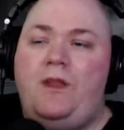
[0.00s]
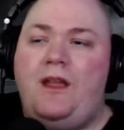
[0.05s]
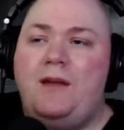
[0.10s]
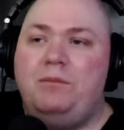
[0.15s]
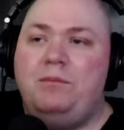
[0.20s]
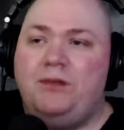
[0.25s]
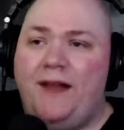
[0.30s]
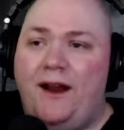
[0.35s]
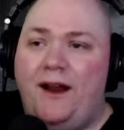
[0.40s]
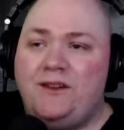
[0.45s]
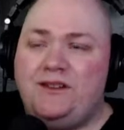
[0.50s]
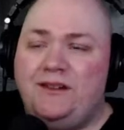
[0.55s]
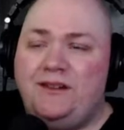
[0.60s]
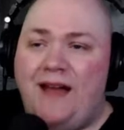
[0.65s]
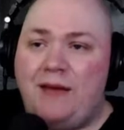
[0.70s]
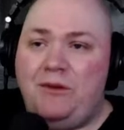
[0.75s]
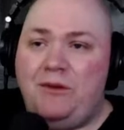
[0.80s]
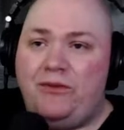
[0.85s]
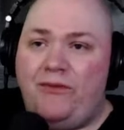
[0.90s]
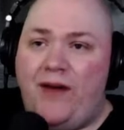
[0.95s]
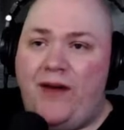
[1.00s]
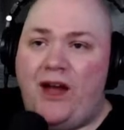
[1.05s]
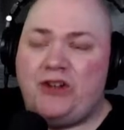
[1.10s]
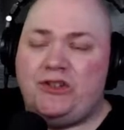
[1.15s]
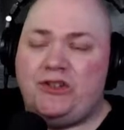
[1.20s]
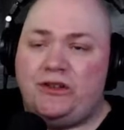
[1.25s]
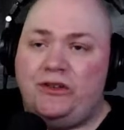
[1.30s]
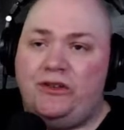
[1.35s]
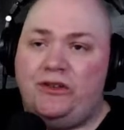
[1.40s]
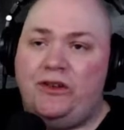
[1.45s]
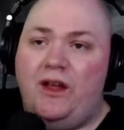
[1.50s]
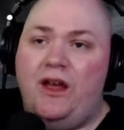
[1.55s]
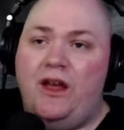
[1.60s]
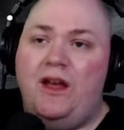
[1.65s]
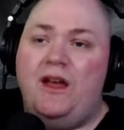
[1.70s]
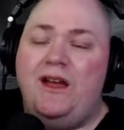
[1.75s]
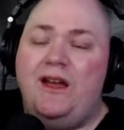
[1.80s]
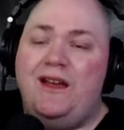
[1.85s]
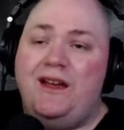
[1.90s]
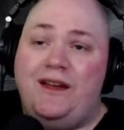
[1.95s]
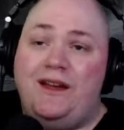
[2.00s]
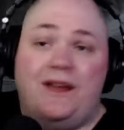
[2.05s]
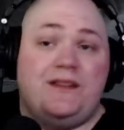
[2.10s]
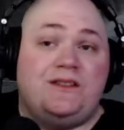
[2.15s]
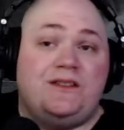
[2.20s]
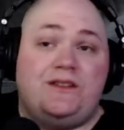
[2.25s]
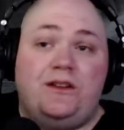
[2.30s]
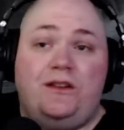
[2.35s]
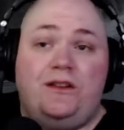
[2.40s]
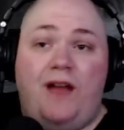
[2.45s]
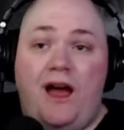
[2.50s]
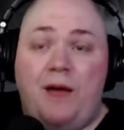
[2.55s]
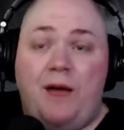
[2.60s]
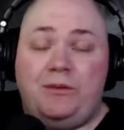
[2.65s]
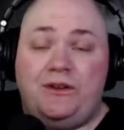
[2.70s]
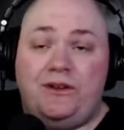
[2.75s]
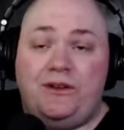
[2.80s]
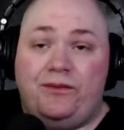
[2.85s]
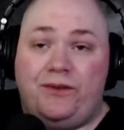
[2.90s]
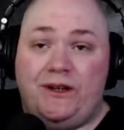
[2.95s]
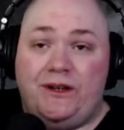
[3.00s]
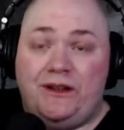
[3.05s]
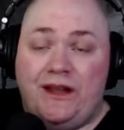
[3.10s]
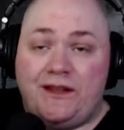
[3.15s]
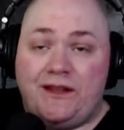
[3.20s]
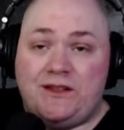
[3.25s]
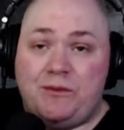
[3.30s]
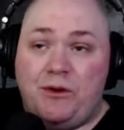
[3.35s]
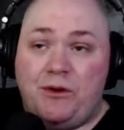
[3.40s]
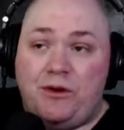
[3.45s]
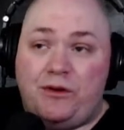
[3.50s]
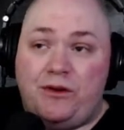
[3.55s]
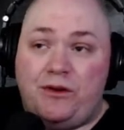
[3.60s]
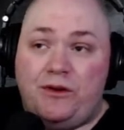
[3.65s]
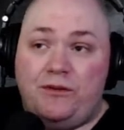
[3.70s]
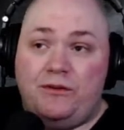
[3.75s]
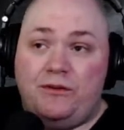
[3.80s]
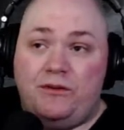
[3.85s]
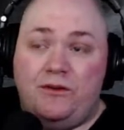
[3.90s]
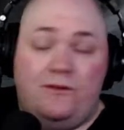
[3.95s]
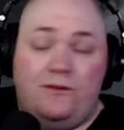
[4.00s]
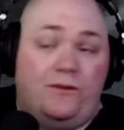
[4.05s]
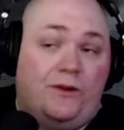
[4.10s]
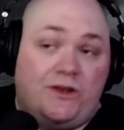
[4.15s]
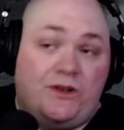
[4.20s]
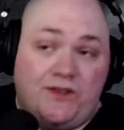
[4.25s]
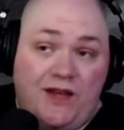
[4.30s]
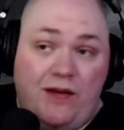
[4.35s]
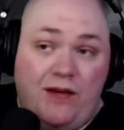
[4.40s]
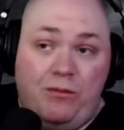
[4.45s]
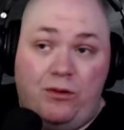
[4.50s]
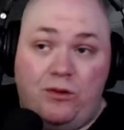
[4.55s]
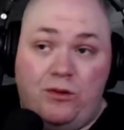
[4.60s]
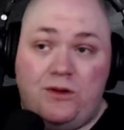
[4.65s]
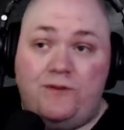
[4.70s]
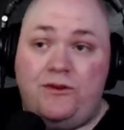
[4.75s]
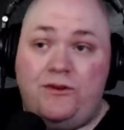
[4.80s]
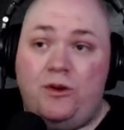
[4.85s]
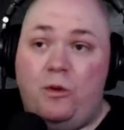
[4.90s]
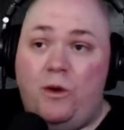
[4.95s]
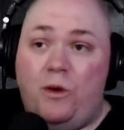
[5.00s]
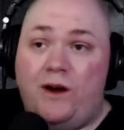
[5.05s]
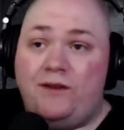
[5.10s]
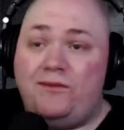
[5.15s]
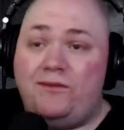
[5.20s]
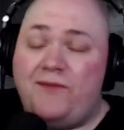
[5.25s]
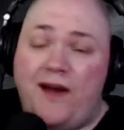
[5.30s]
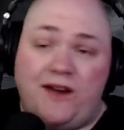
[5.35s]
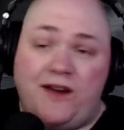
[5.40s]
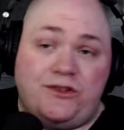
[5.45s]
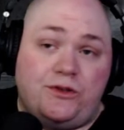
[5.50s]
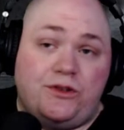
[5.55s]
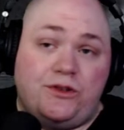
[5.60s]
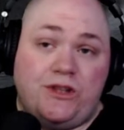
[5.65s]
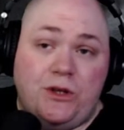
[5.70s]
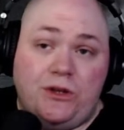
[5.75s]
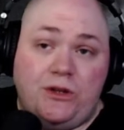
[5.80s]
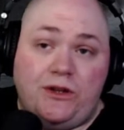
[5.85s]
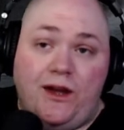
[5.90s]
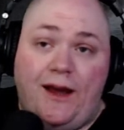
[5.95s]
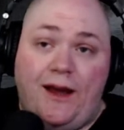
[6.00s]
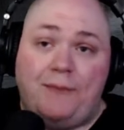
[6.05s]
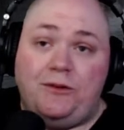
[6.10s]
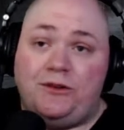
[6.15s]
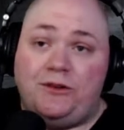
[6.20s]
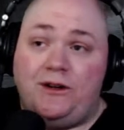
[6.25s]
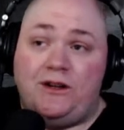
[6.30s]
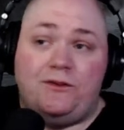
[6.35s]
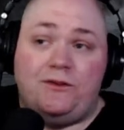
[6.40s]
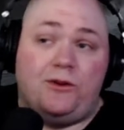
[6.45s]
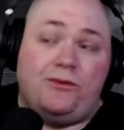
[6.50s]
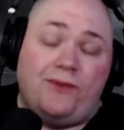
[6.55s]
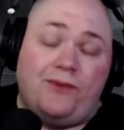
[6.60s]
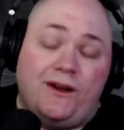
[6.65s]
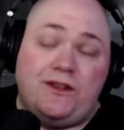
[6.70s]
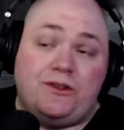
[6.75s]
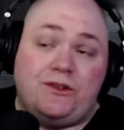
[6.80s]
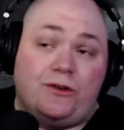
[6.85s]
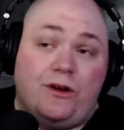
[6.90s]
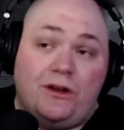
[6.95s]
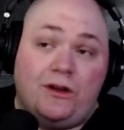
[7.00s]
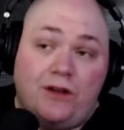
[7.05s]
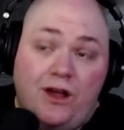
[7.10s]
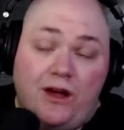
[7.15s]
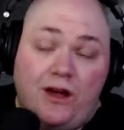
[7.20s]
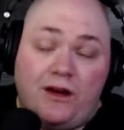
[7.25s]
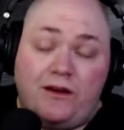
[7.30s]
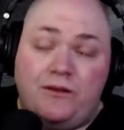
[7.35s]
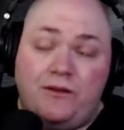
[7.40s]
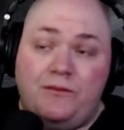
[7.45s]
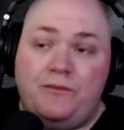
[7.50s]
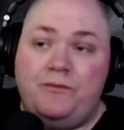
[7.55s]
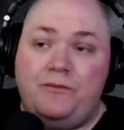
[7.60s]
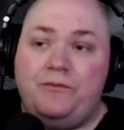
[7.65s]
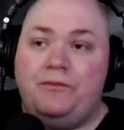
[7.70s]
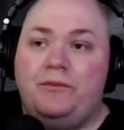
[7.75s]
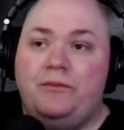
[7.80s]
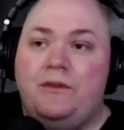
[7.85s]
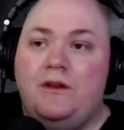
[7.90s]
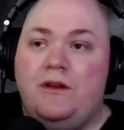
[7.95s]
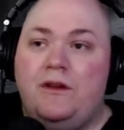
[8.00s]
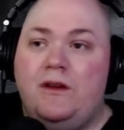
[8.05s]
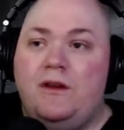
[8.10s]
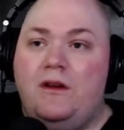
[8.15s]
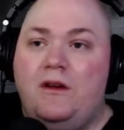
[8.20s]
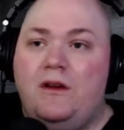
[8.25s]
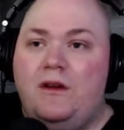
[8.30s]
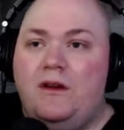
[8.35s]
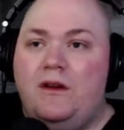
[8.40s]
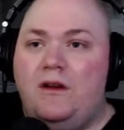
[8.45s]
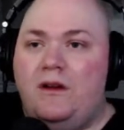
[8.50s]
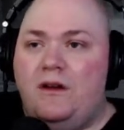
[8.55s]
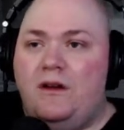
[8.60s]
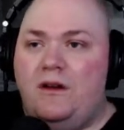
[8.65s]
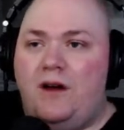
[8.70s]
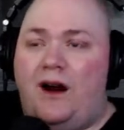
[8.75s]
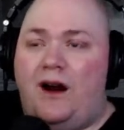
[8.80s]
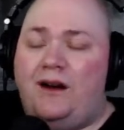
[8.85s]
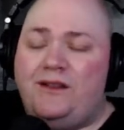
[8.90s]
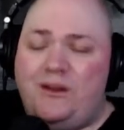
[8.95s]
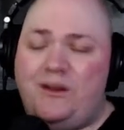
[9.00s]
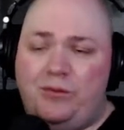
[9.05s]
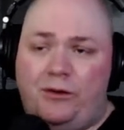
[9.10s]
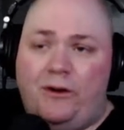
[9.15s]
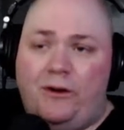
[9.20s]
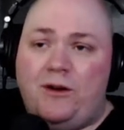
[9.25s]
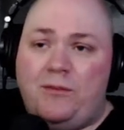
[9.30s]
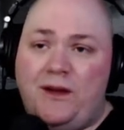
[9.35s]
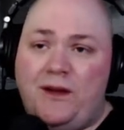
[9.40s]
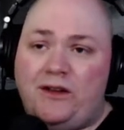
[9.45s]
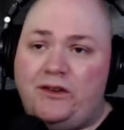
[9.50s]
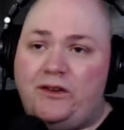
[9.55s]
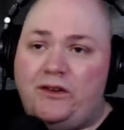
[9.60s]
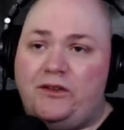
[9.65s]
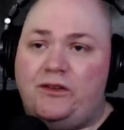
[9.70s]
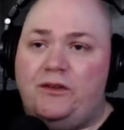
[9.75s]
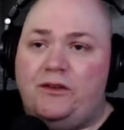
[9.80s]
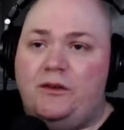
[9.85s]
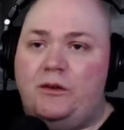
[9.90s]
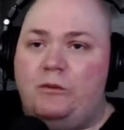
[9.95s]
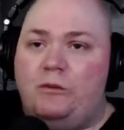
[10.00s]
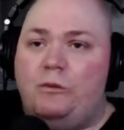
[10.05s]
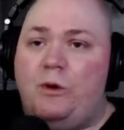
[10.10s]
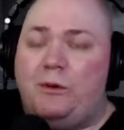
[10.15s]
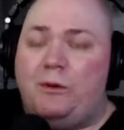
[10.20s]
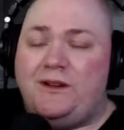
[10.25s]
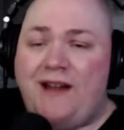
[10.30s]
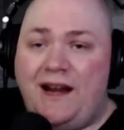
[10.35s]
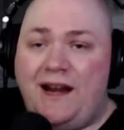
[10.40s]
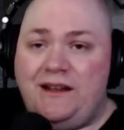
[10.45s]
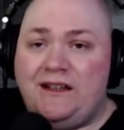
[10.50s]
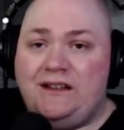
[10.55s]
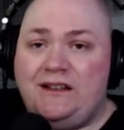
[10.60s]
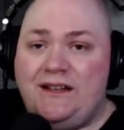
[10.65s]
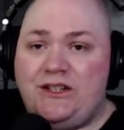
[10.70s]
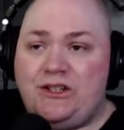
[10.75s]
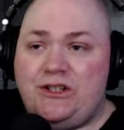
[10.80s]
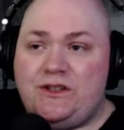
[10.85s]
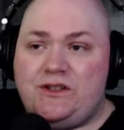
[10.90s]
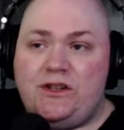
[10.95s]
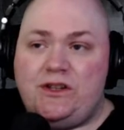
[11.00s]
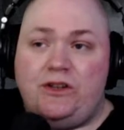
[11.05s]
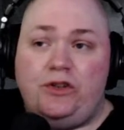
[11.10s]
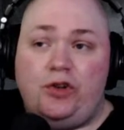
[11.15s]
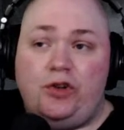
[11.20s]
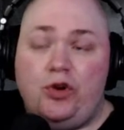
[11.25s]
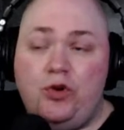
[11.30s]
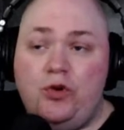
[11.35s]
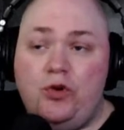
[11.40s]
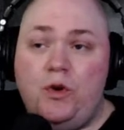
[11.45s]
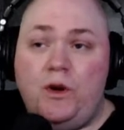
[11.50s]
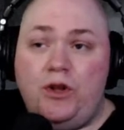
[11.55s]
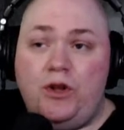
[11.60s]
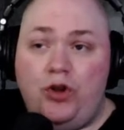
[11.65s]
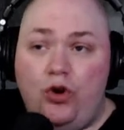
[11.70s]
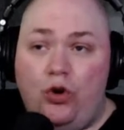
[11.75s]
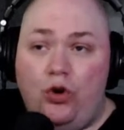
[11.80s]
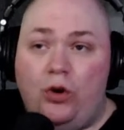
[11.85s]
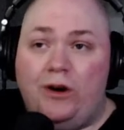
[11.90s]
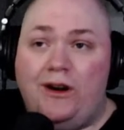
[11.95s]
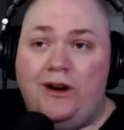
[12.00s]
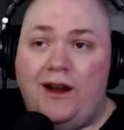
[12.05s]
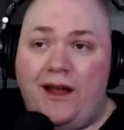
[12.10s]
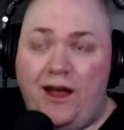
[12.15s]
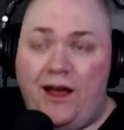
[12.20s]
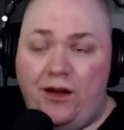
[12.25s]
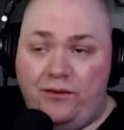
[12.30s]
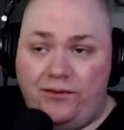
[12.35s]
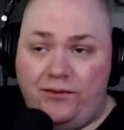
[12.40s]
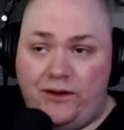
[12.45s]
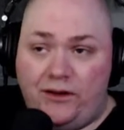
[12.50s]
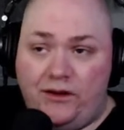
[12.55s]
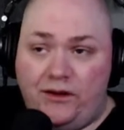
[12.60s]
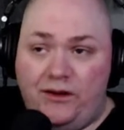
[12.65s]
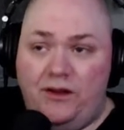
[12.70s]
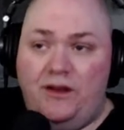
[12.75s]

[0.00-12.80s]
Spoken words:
Players aligned with factions can still opt into freelance mode. For example, if you want faster queue times or none of your friends are online, on a temporary basis, while retaining allegiance to your outfit.